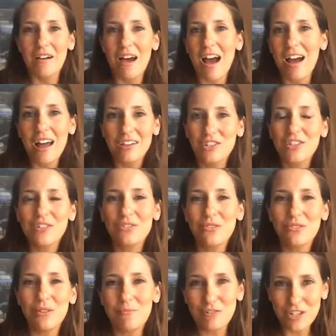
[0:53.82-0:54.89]
I
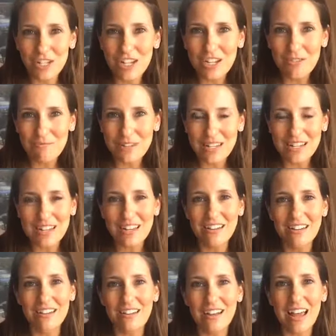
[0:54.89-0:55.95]
do appreciate you being
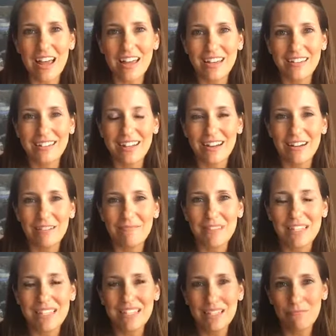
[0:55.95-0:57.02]
here, and
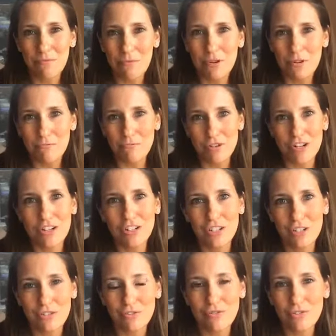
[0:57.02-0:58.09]
this is important work
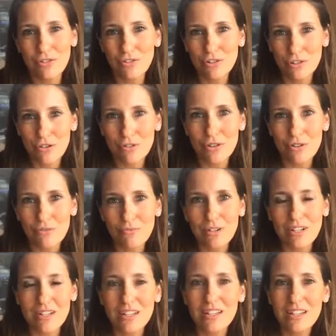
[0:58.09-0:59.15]
to show you
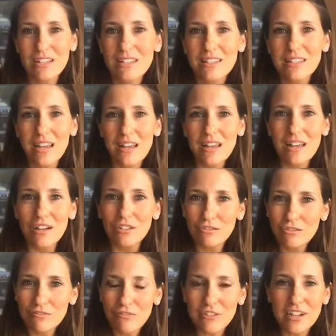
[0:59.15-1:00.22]
what is
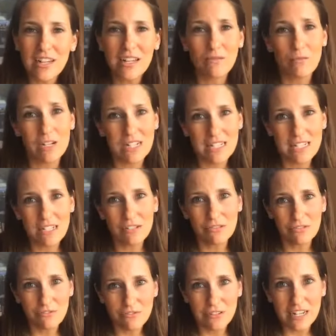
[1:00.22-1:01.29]
gluten-free and what isn't
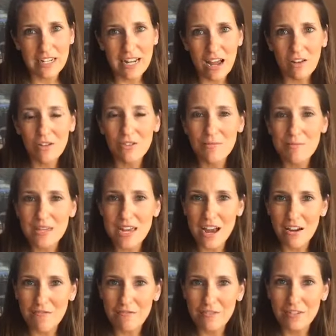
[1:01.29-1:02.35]
gluten-free and how you can be
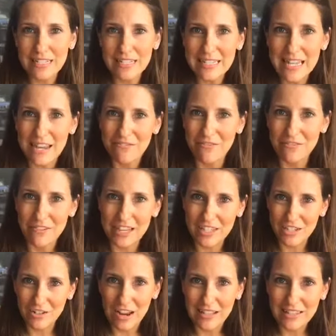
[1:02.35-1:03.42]
careful and safe in
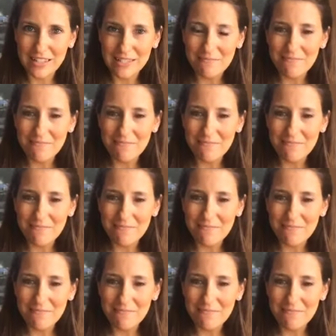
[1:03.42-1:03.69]
restaurants.